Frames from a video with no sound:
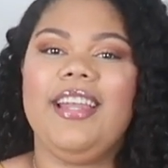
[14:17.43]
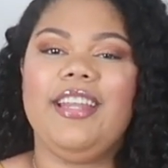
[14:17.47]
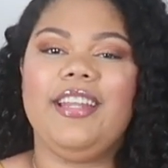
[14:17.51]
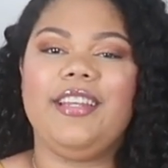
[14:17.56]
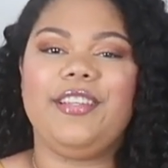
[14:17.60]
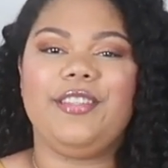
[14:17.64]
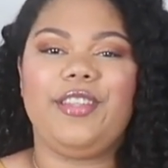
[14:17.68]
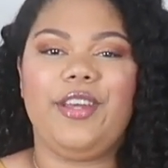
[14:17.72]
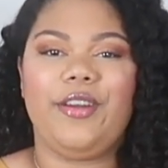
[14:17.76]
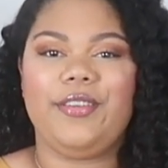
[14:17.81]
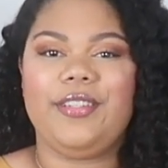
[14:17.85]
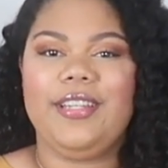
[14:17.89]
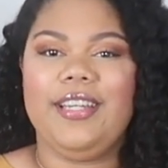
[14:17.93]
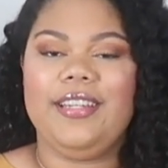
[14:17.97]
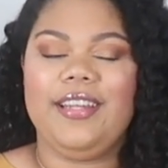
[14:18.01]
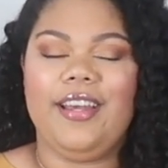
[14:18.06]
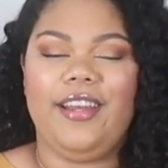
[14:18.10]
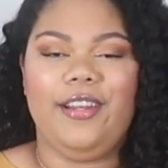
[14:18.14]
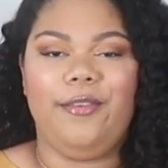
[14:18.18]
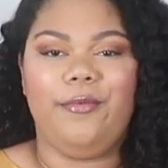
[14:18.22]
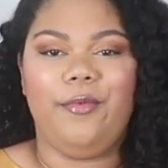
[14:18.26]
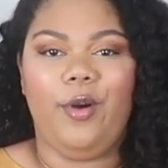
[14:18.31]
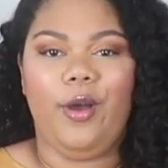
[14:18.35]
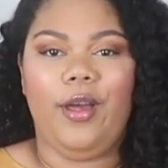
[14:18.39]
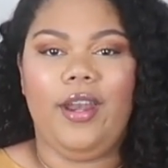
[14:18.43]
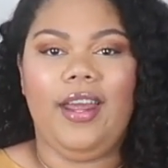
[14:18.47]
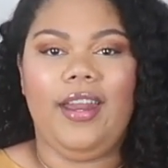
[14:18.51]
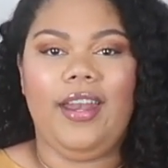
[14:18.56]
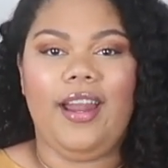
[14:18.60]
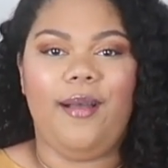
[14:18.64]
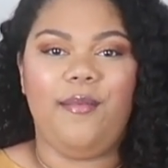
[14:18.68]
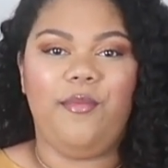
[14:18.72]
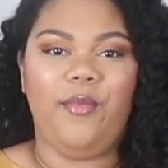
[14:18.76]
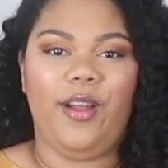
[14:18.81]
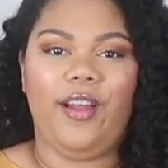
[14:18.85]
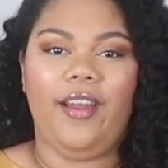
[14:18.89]
It is $13.91,
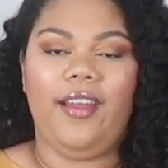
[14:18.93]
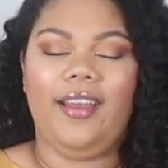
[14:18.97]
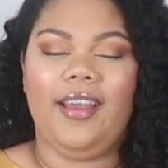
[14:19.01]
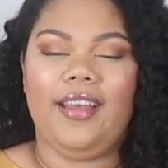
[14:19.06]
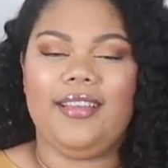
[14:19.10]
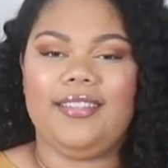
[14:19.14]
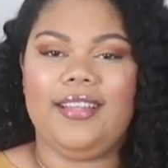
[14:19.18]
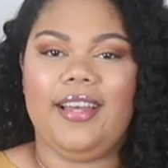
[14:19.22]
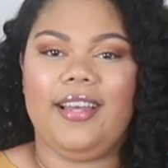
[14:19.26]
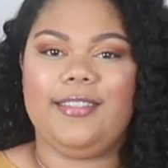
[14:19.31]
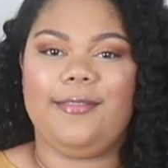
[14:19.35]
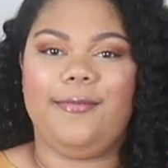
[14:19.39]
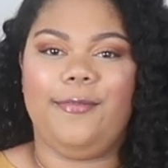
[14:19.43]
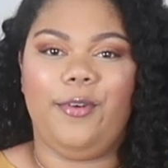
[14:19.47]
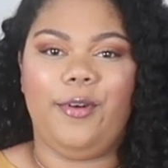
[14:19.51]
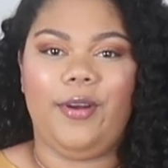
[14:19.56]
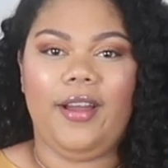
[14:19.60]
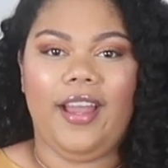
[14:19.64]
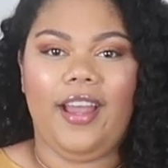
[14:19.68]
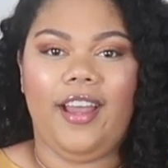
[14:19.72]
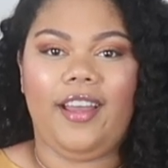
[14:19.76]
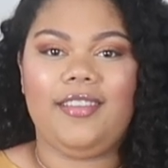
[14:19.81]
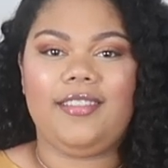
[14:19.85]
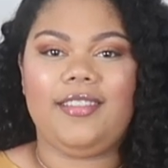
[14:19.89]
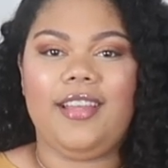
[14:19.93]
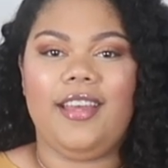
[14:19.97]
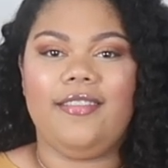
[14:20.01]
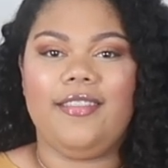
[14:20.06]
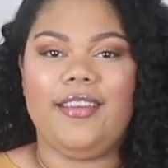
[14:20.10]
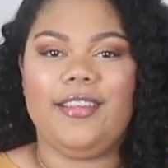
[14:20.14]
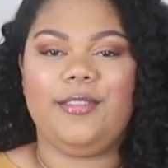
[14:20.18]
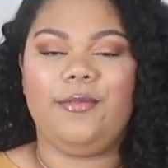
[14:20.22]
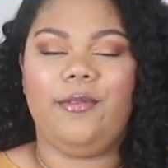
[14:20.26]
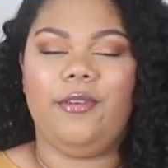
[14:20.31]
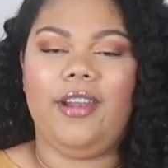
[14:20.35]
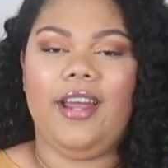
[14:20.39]
and I'm wearing a size 4X in
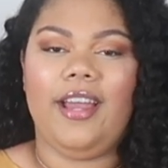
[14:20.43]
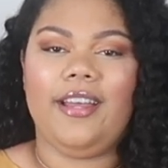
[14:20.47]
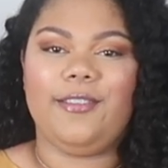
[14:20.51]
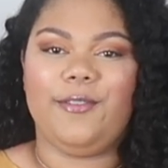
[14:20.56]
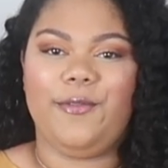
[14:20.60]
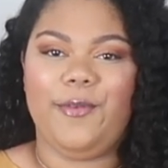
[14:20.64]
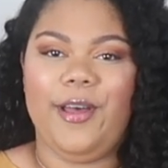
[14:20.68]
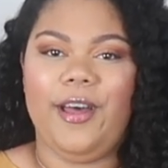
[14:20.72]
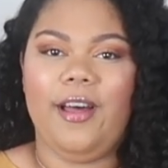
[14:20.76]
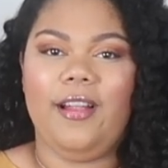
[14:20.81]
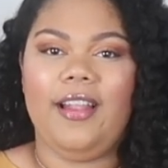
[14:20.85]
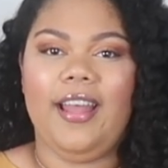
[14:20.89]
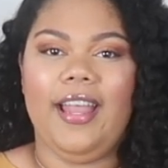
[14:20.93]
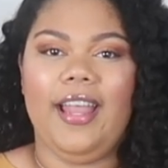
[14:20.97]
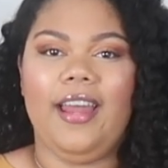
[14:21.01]
this one as well.